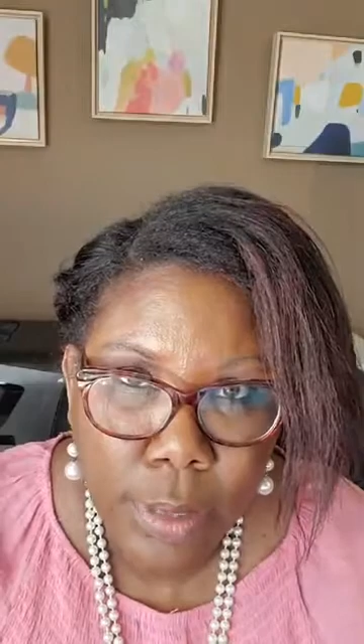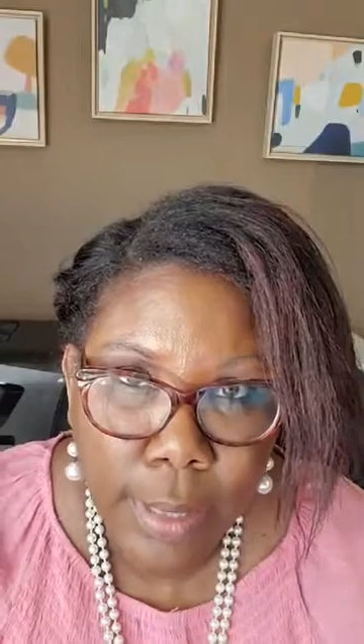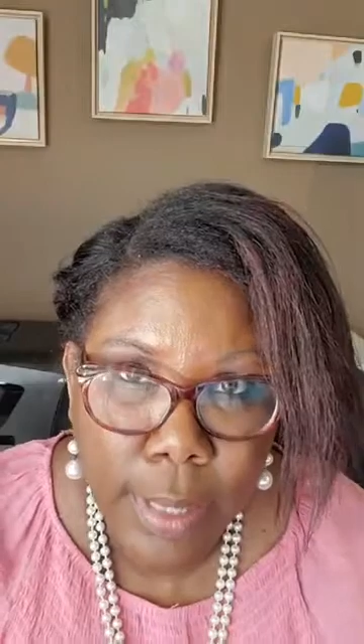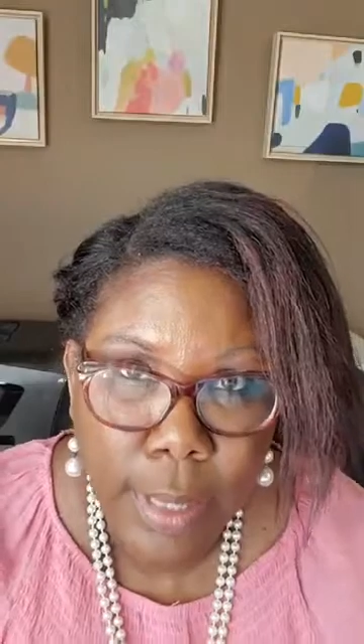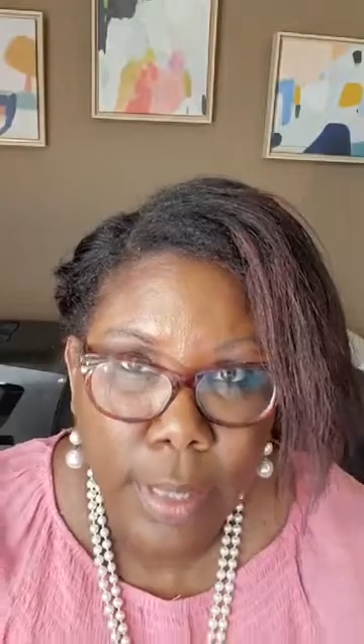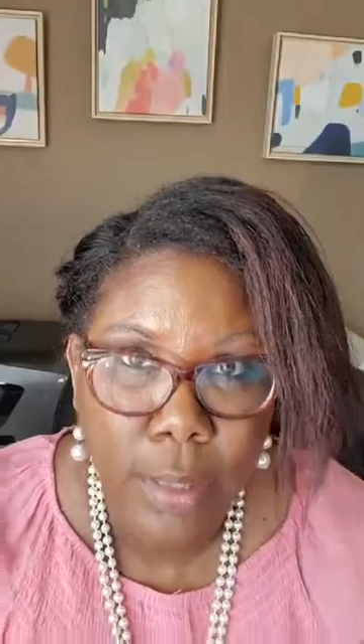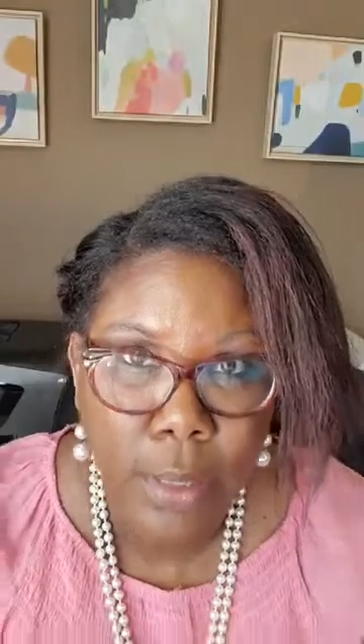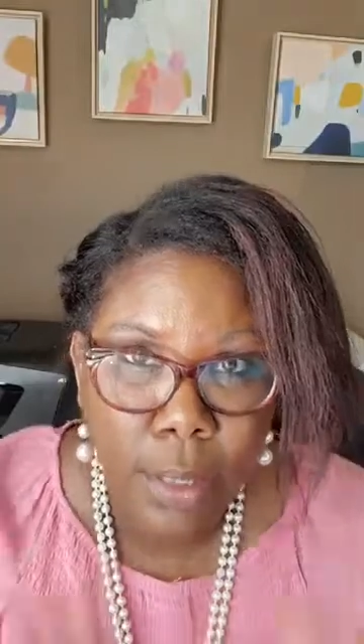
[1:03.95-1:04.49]

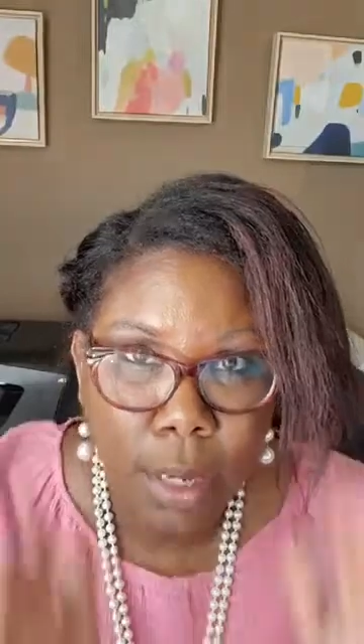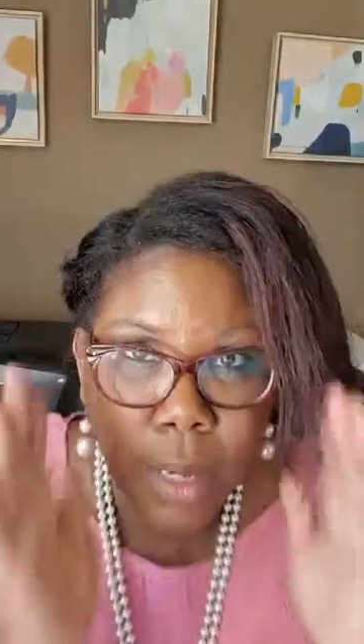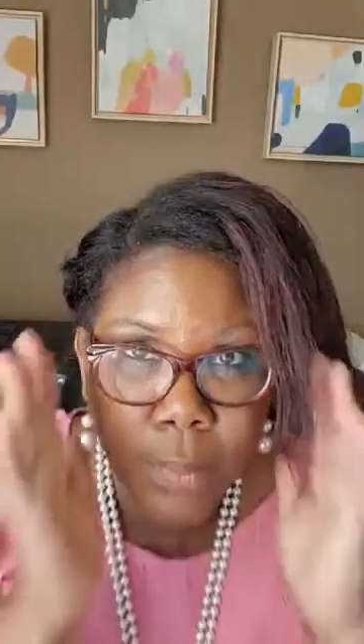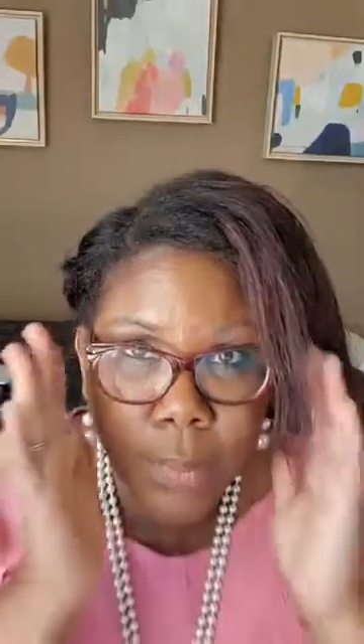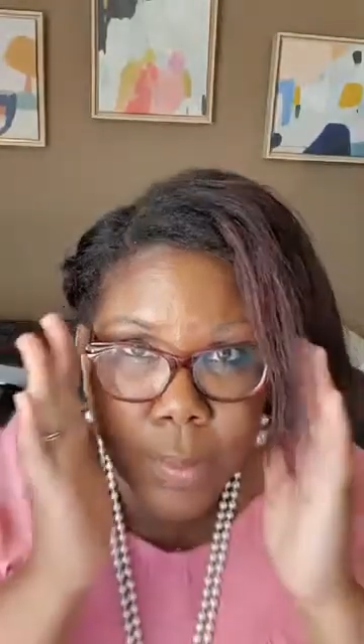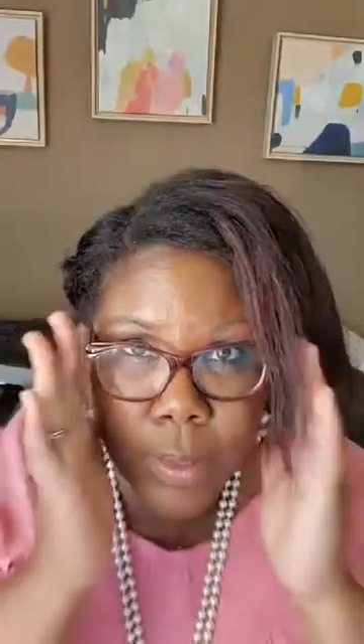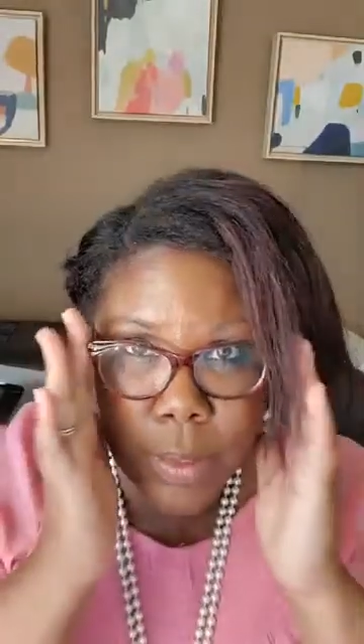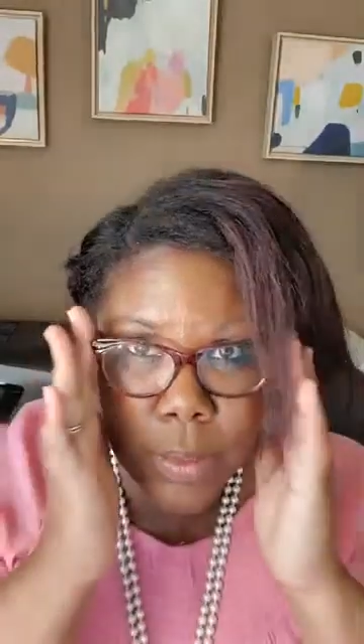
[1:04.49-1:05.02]
get
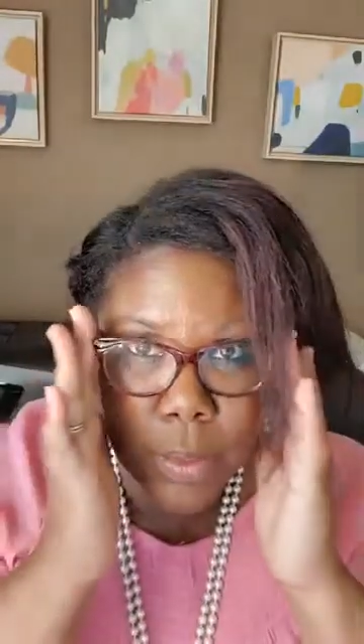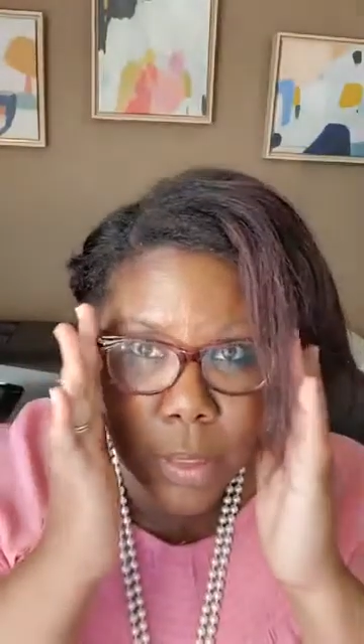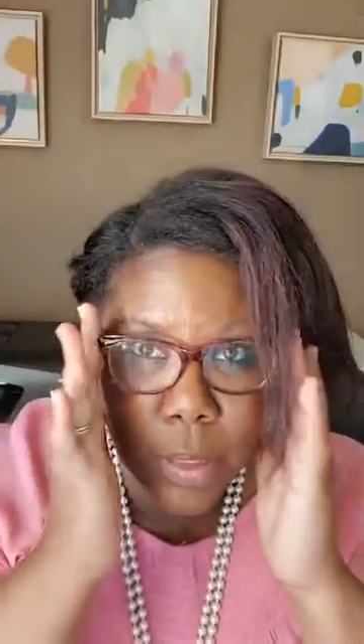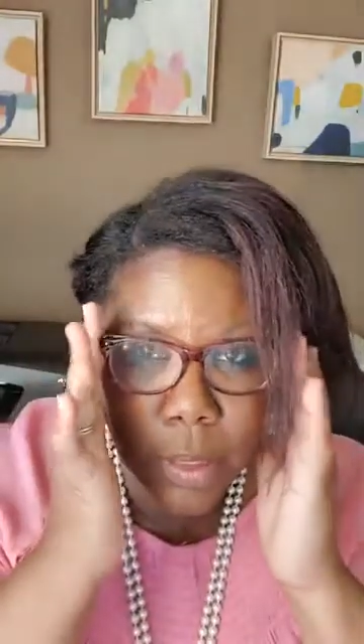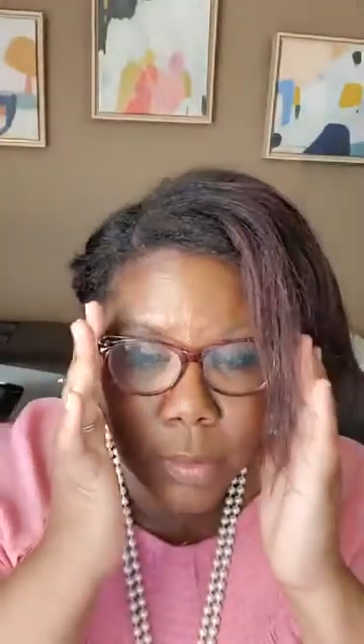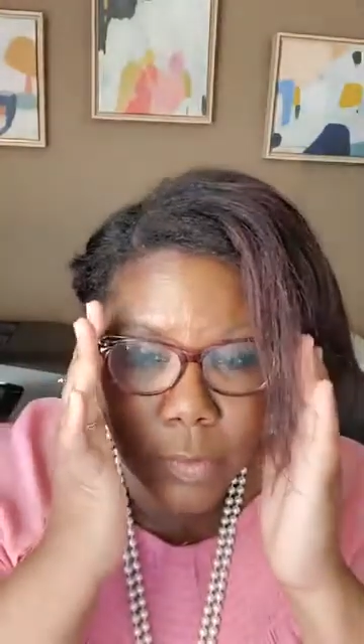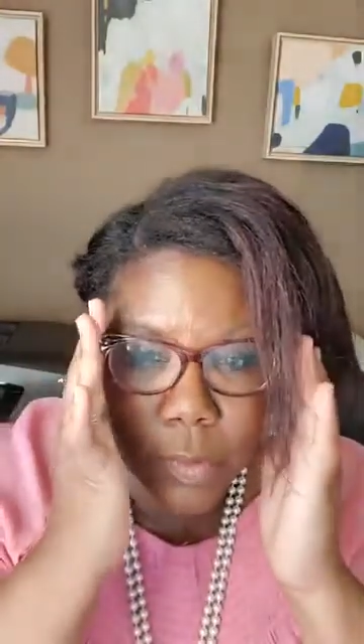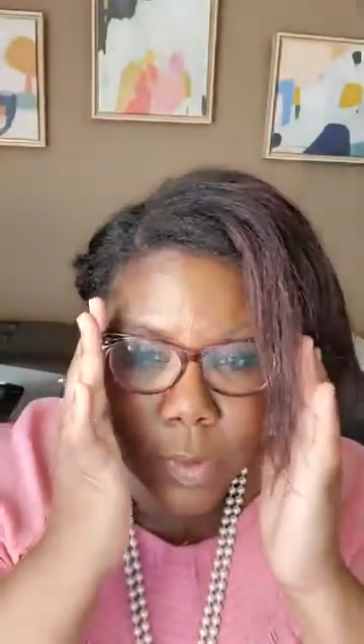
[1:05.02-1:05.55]
copies
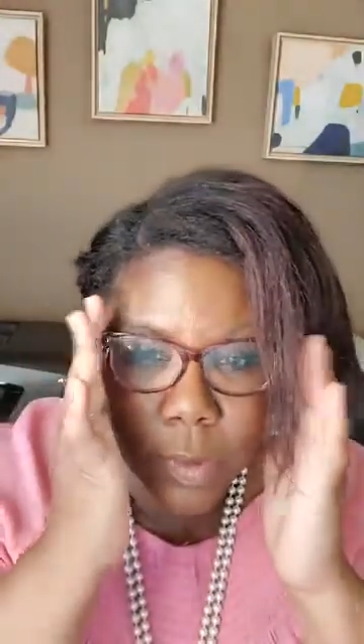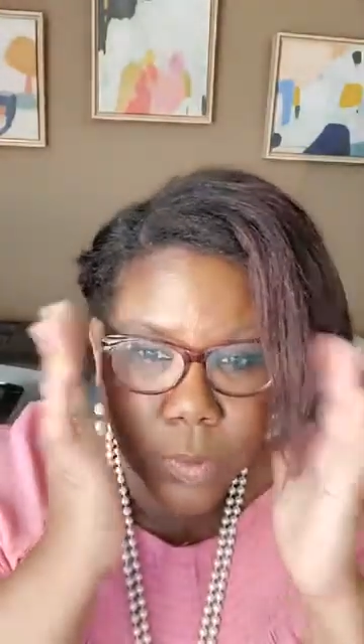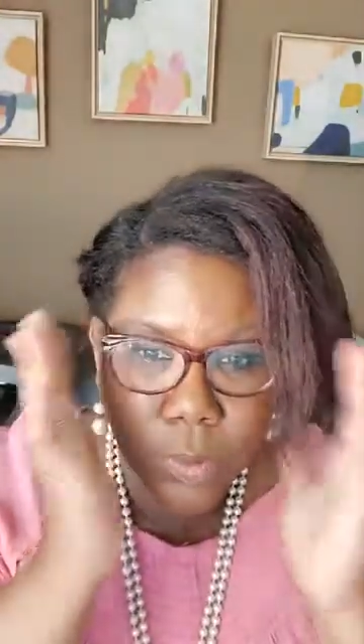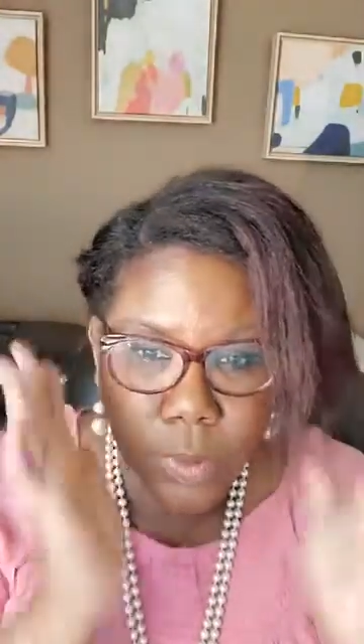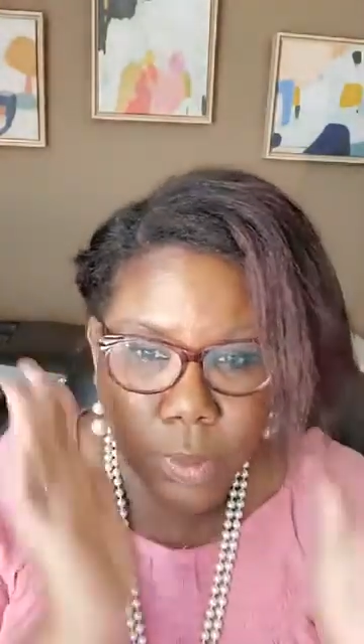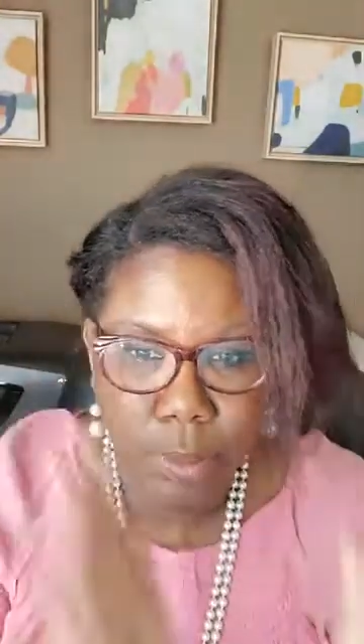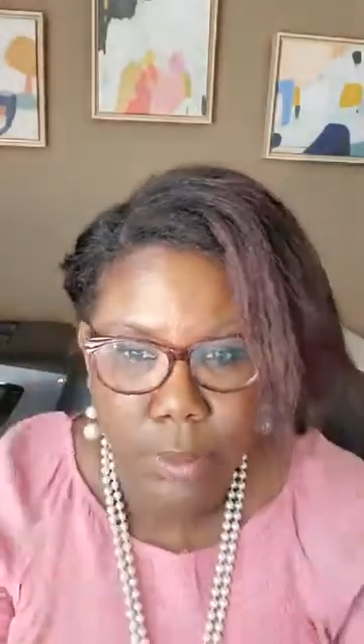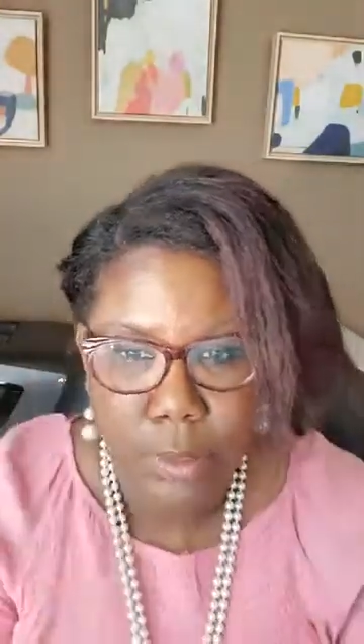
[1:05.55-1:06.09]
of
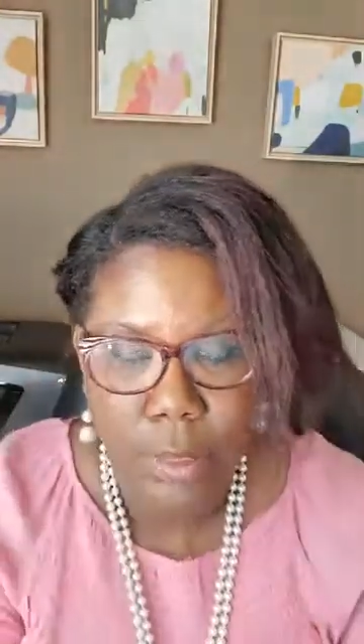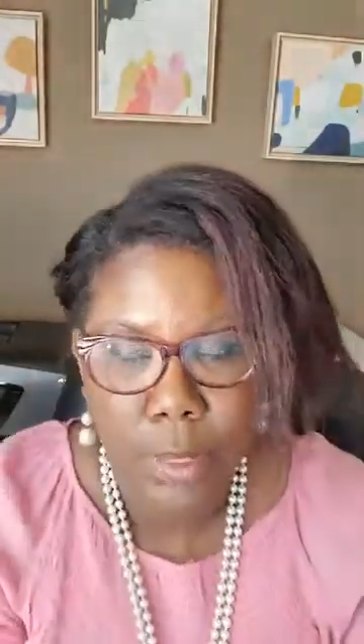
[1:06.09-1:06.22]
your